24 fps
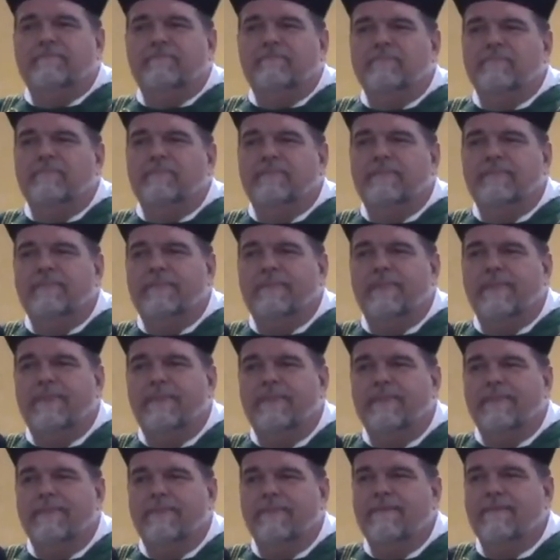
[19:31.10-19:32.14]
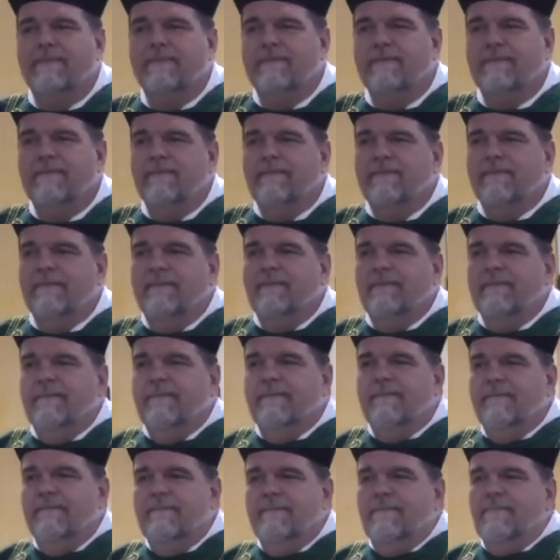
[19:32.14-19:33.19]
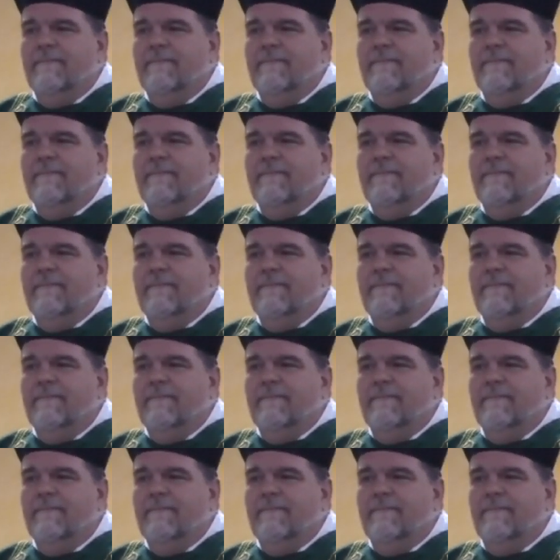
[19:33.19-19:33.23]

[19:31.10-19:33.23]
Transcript: (silence)